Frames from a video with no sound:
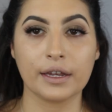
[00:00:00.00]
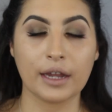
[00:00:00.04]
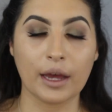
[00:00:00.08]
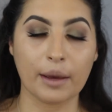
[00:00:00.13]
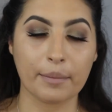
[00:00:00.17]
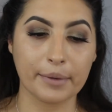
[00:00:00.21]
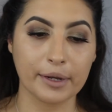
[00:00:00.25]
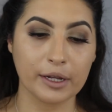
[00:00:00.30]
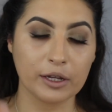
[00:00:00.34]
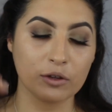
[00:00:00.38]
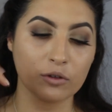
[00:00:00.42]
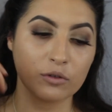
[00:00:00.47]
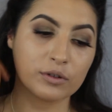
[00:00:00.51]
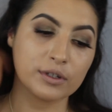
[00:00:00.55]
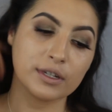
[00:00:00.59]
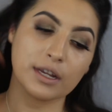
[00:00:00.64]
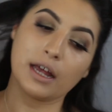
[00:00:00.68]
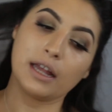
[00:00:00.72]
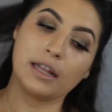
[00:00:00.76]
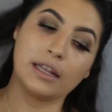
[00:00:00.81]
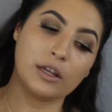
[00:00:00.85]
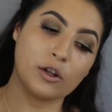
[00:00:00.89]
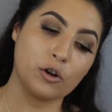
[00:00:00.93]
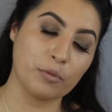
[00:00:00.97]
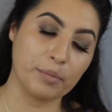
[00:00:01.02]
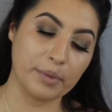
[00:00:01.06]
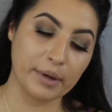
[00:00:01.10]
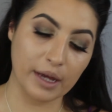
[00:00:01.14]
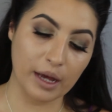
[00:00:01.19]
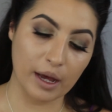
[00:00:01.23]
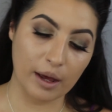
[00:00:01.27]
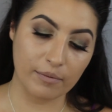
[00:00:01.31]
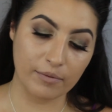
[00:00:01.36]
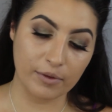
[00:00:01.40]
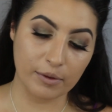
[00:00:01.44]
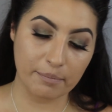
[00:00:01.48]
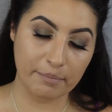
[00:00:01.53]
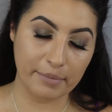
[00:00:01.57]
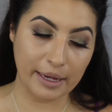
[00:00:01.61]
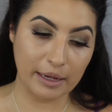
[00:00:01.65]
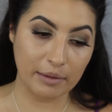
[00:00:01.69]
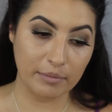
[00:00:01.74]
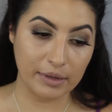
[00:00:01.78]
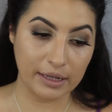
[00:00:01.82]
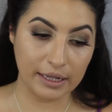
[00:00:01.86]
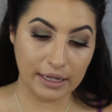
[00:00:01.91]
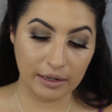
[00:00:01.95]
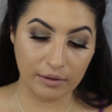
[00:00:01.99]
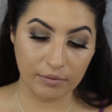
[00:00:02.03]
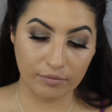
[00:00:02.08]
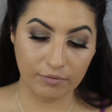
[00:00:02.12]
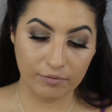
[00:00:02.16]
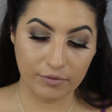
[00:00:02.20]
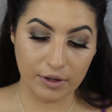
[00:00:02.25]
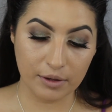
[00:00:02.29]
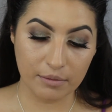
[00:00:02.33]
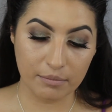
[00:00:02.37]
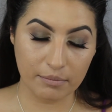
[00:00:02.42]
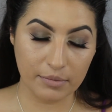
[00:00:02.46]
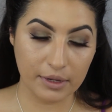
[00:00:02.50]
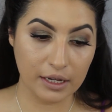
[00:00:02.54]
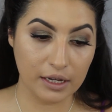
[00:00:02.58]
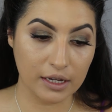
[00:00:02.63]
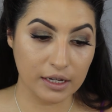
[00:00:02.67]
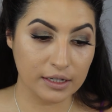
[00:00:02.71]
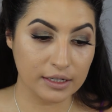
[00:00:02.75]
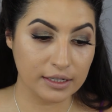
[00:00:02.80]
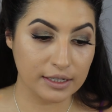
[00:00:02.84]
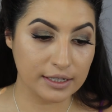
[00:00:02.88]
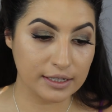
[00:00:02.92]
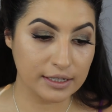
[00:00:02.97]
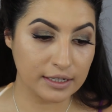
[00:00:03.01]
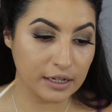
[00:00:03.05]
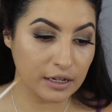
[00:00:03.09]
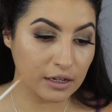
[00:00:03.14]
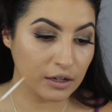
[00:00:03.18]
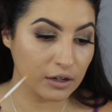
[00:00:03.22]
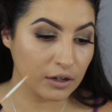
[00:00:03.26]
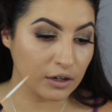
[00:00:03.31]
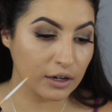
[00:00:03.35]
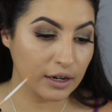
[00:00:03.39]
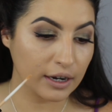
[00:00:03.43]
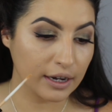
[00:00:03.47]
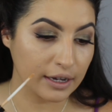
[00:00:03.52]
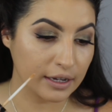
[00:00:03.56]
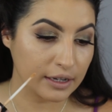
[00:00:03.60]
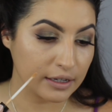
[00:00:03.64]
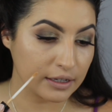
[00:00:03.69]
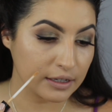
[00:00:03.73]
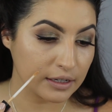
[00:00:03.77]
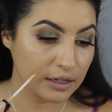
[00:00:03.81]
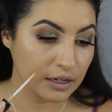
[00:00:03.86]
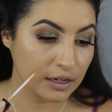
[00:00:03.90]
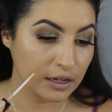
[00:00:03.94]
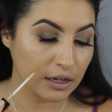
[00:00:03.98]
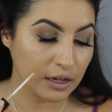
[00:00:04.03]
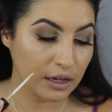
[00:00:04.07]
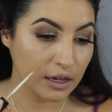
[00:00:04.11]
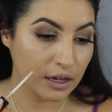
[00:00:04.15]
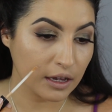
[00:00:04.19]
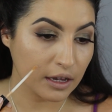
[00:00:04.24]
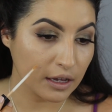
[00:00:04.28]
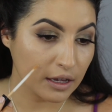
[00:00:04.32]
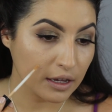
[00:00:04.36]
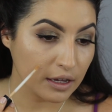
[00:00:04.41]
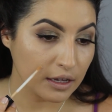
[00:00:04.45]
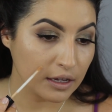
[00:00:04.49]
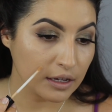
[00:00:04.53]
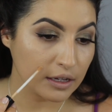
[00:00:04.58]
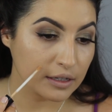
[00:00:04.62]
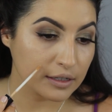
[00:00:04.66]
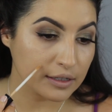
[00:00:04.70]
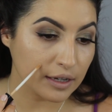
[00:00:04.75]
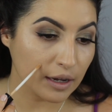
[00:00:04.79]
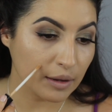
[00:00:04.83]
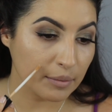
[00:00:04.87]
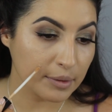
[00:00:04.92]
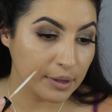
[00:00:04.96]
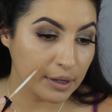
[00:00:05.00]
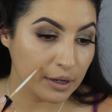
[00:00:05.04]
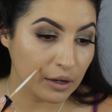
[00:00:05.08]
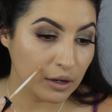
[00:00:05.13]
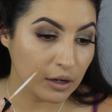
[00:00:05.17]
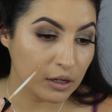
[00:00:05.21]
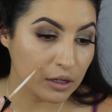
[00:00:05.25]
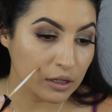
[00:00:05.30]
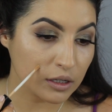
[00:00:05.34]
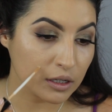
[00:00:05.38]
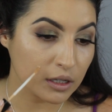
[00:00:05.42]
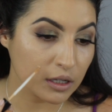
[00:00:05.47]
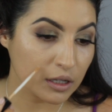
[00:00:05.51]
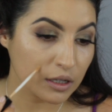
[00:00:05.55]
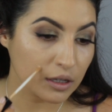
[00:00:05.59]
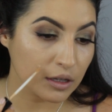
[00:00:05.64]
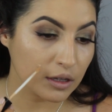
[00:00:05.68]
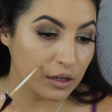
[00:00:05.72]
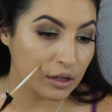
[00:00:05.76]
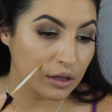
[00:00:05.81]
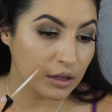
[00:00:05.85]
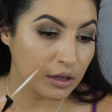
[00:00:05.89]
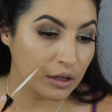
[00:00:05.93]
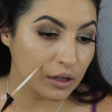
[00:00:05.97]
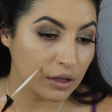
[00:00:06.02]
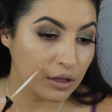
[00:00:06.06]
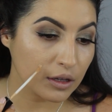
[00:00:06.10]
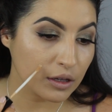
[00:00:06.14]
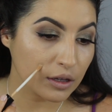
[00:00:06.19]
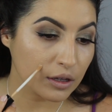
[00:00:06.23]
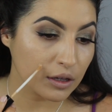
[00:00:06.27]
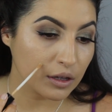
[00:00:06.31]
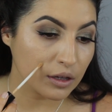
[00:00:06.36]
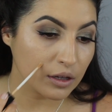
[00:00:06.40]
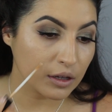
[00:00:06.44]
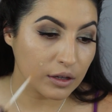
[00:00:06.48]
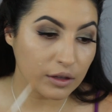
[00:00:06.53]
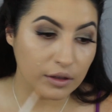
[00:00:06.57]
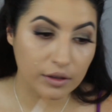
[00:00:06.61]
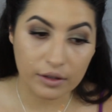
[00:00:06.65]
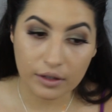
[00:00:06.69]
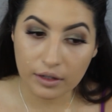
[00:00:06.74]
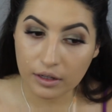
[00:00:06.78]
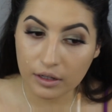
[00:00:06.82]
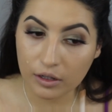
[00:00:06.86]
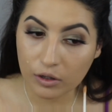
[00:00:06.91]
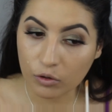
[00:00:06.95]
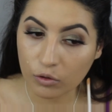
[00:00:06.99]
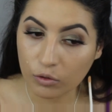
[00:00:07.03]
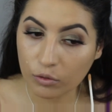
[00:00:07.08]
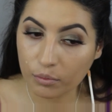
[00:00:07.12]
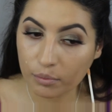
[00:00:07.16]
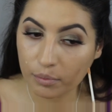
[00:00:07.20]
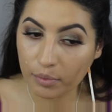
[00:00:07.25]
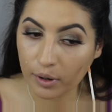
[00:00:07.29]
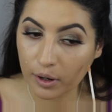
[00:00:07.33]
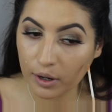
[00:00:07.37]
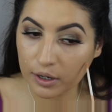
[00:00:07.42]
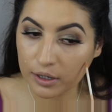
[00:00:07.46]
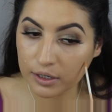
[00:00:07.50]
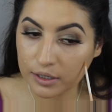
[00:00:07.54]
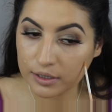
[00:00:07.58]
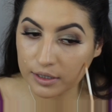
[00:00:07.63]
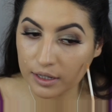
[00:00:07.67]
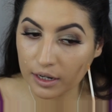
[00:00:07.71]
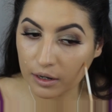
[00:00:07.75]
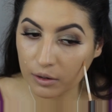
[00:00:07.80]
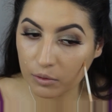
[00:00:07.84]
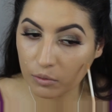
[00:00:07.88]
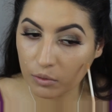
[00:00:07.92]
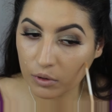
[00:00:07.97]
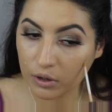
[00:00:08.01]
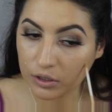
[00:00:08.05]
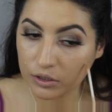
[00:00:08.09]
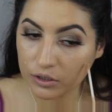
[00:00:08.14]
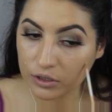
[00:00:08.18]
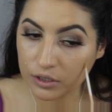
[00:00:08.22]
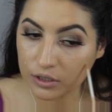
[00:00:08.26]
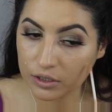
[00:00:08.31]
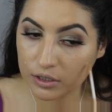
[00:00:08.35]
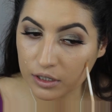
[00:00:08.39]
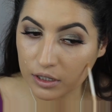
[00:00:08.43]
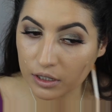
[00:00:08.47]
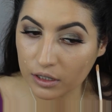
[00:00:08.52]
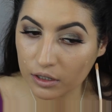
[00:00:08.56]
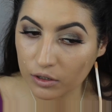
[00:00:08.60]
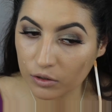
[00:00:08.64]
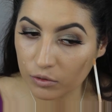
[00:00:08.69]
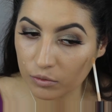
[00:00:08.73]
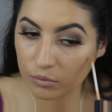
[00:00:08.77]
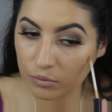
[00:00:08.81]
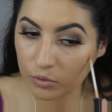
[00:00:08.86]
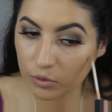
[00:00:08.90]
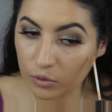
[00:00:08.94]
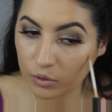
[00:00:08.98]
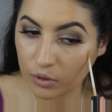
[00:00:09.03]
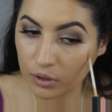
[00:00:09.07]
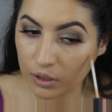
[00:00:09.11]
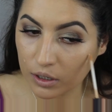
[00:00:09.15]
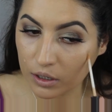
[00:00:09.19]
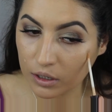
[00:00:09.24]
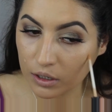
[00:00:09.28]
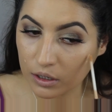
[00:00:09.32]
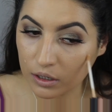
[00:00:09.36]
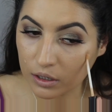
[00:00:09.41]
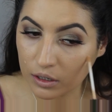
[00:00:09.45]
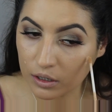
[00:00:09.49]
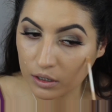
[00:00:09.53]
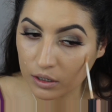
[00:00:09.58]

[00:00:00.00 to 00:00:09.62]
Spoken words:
Now I'm going to use a little bit of the Maybelline Fit Me concealer and dab it on the little parts that I want just a little more